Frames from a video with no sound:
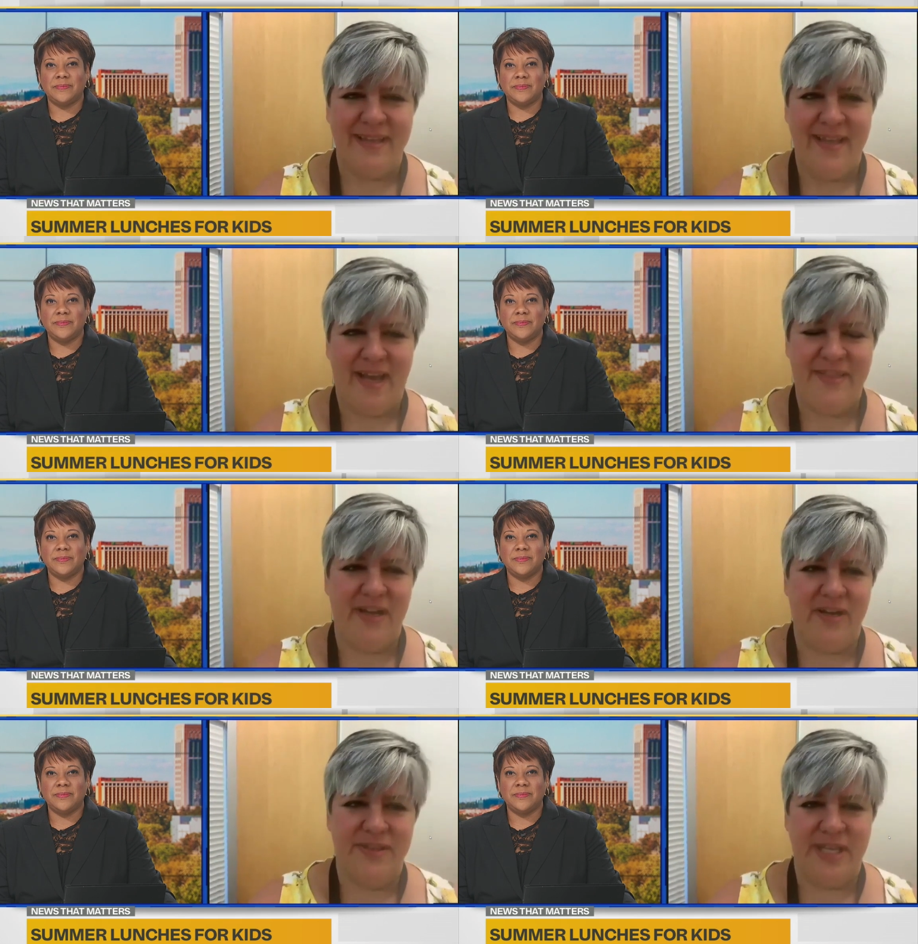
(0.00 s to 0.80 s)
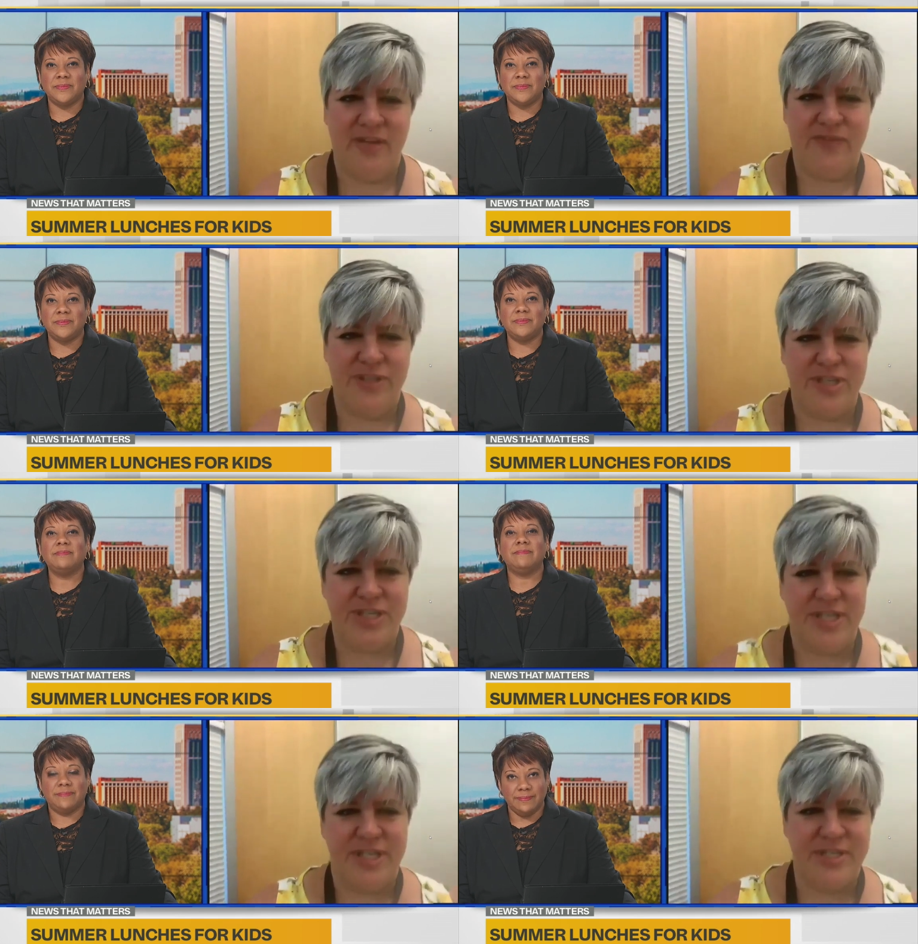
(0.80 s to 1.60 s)
Speaker 1: Hi there. Thank you for the chance
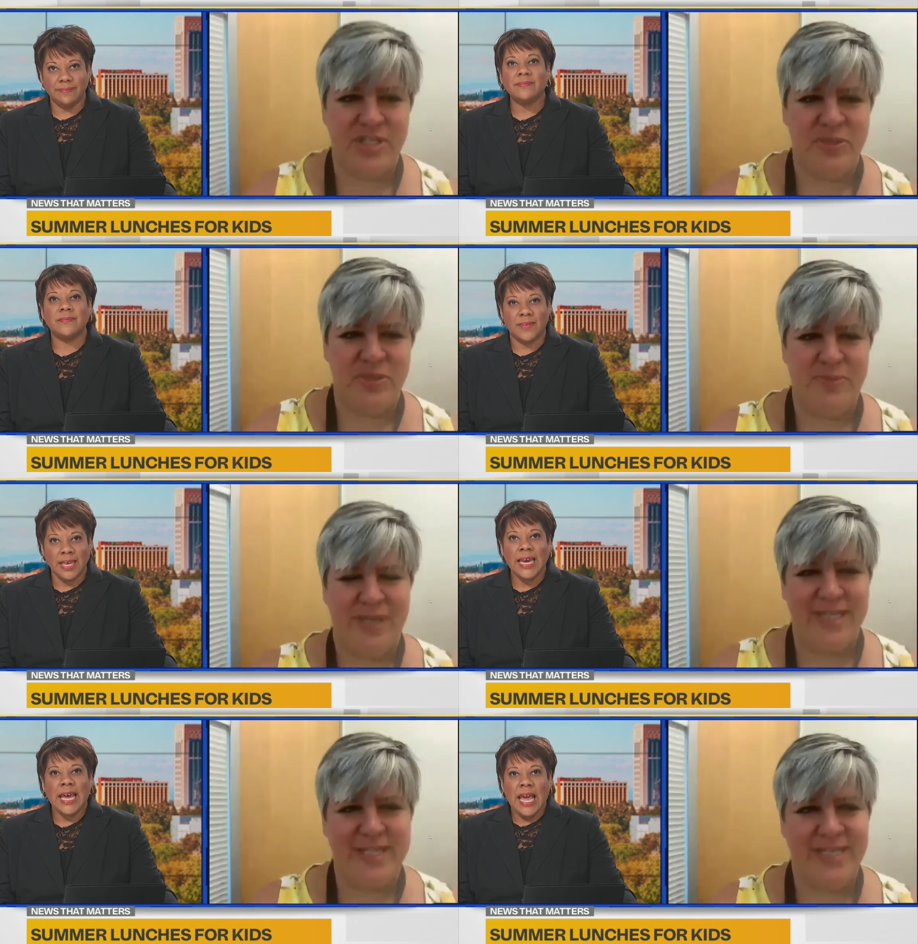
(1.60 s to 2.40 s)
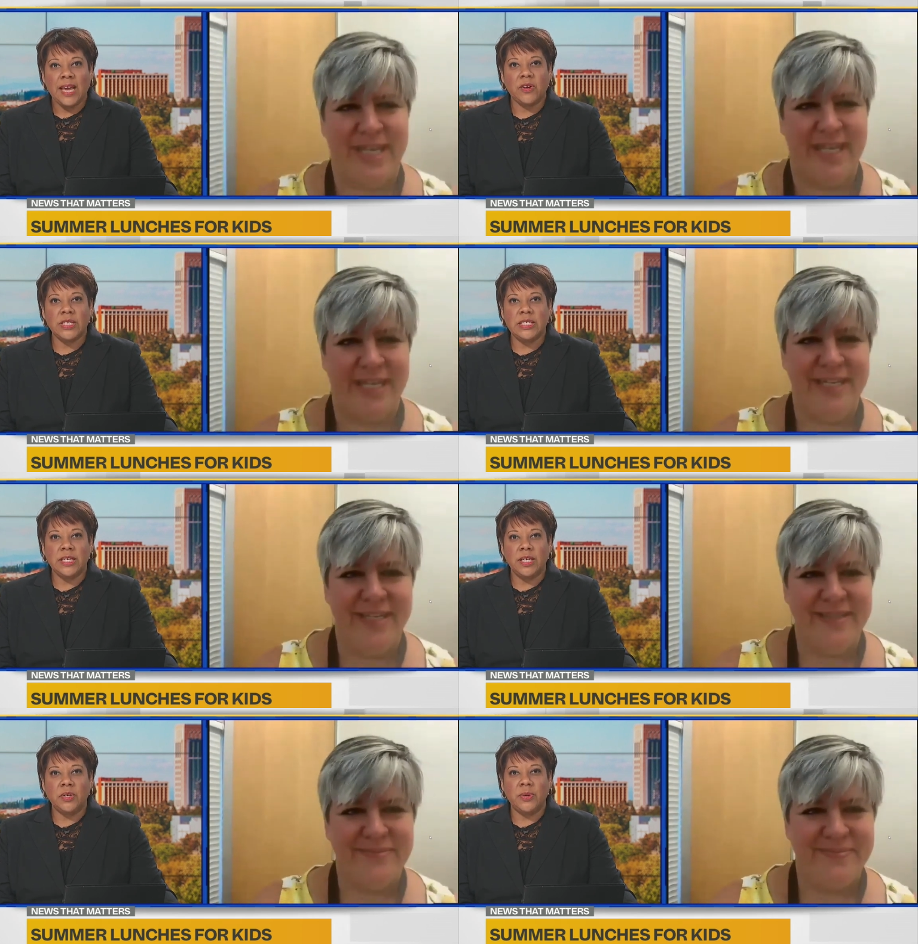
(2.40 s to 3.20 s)
to speak today. And
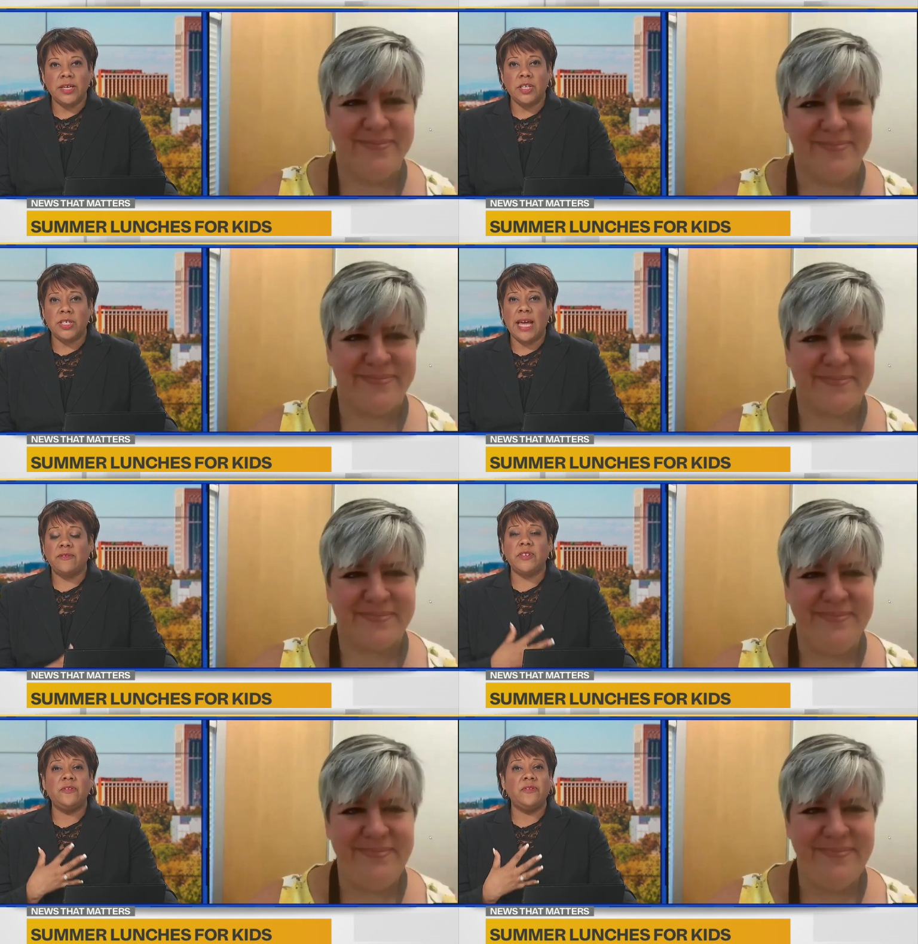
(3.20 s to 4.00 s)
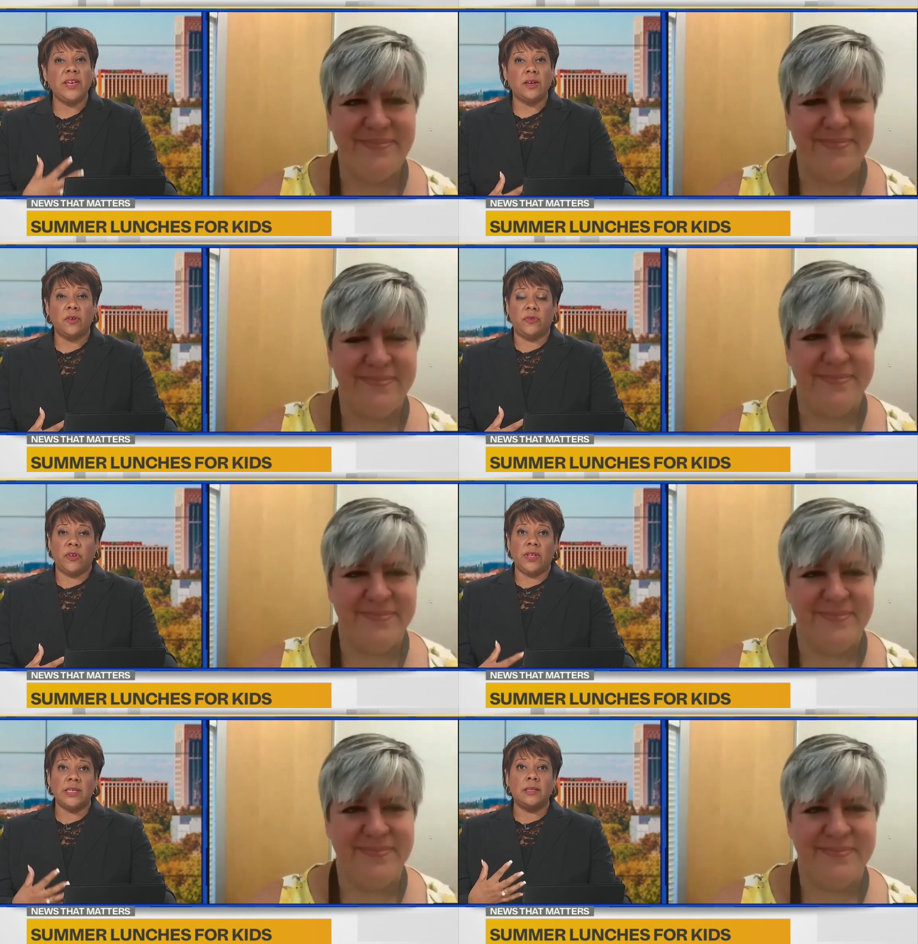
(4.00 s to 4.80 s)
Christie, you really just have to feel
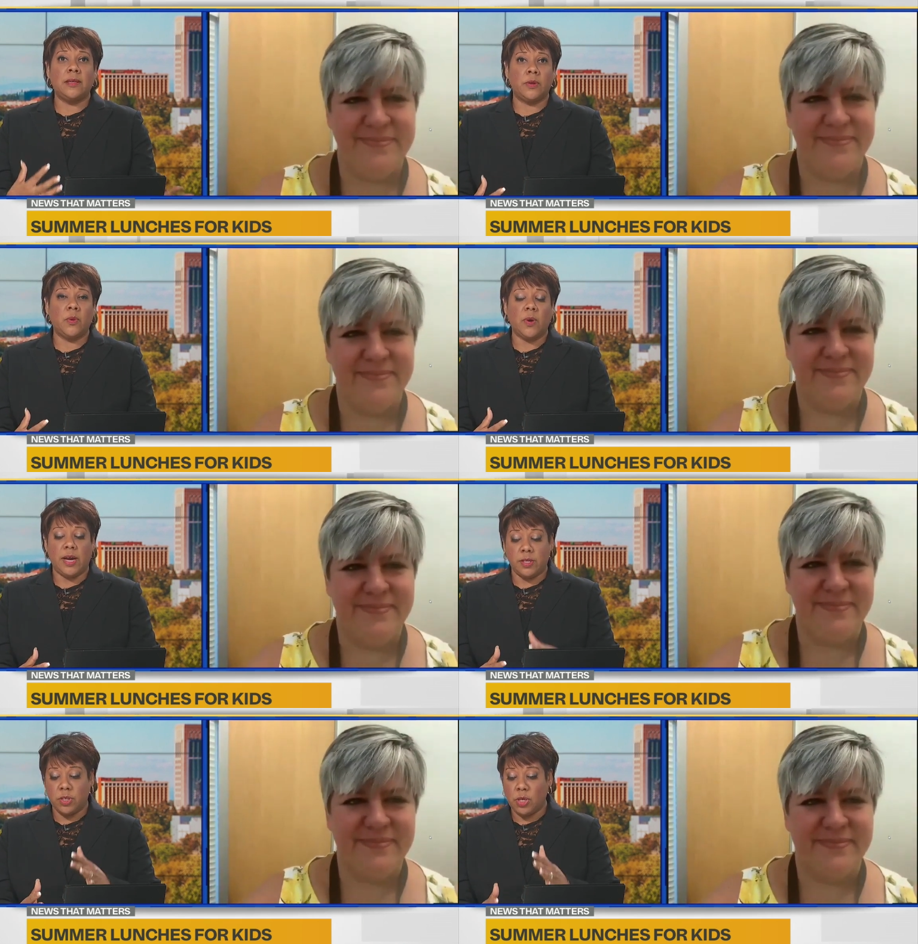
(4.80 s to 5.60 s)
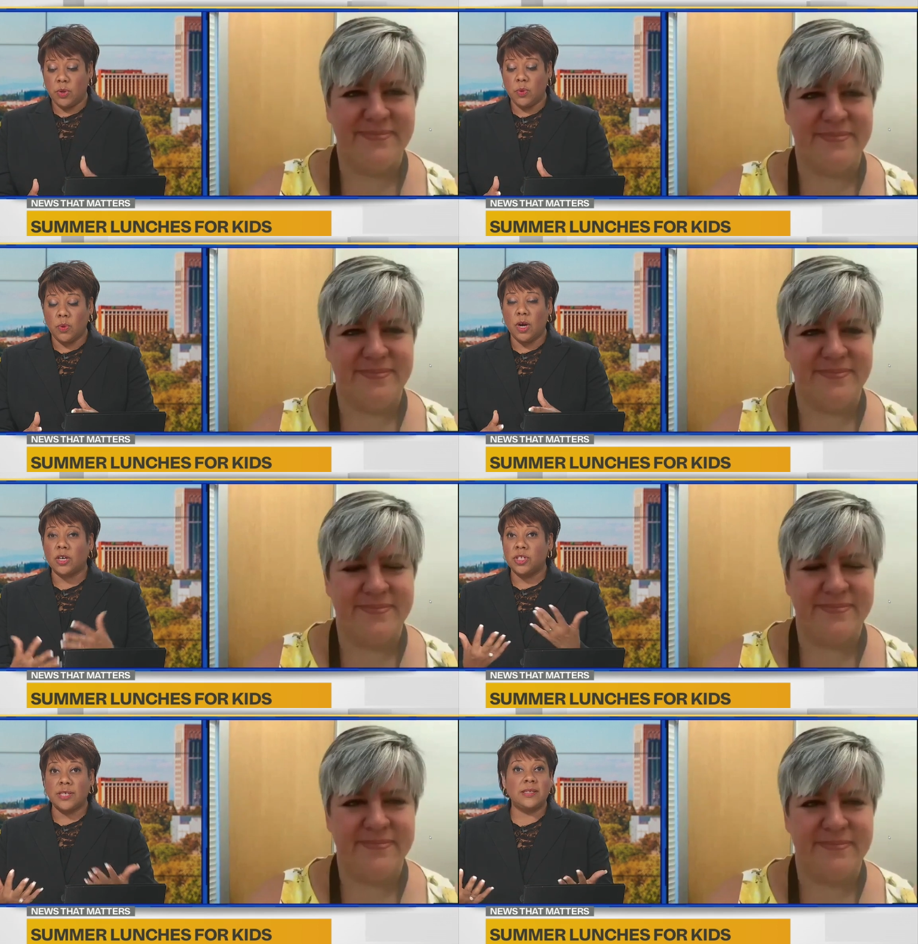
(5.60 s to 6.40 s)
for these little ones who
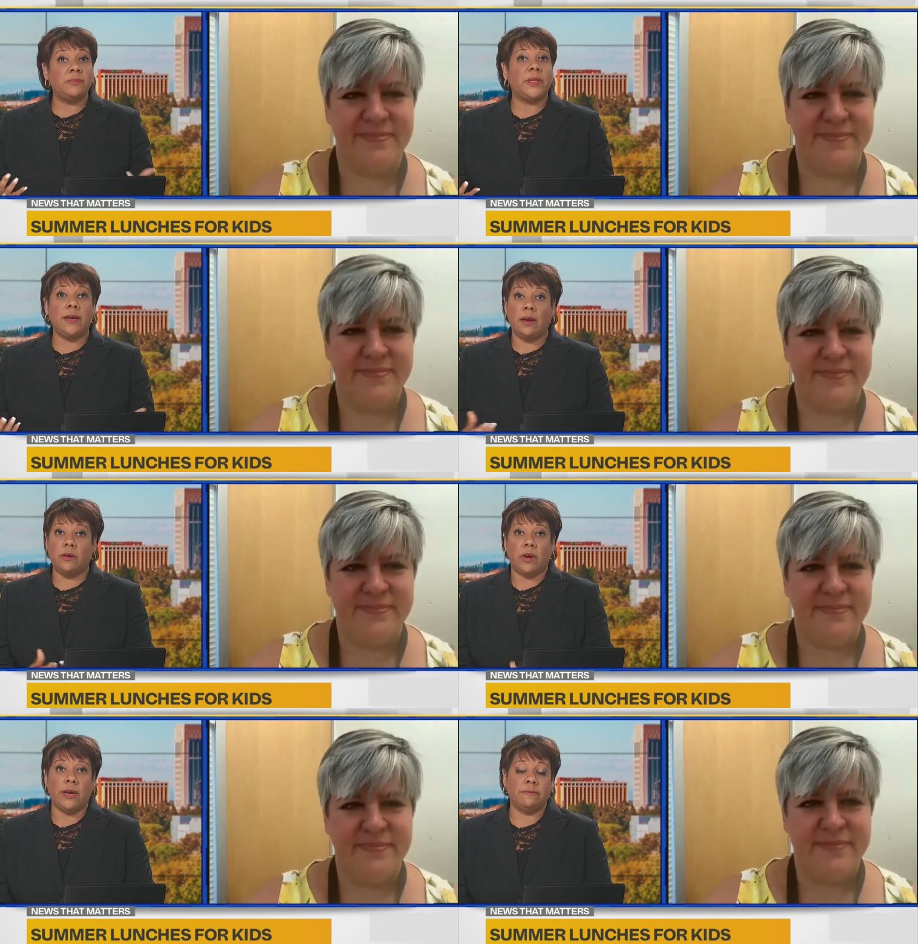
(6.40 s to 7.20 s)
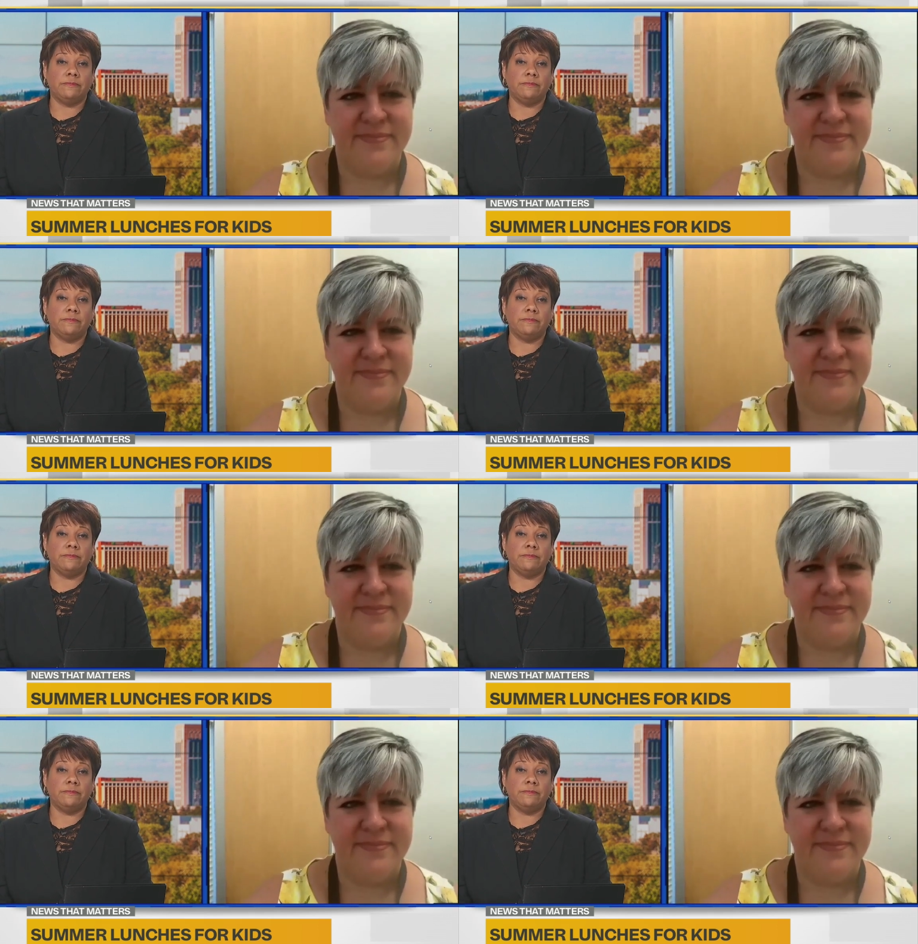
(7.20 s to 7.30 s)
are just simply hungry.